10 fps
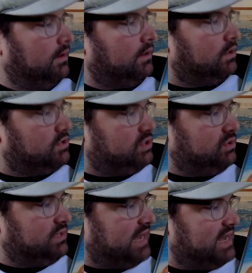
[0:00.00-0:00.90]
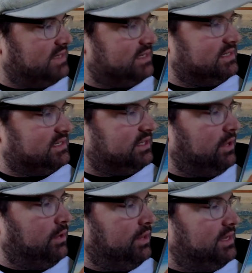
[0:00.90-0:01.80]
Could you dance as
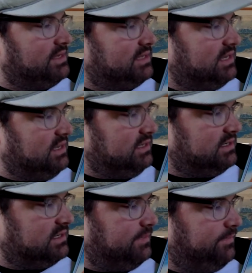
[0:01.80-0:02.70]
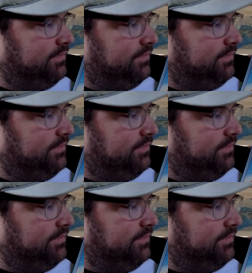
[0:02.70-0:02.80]
slowly as this?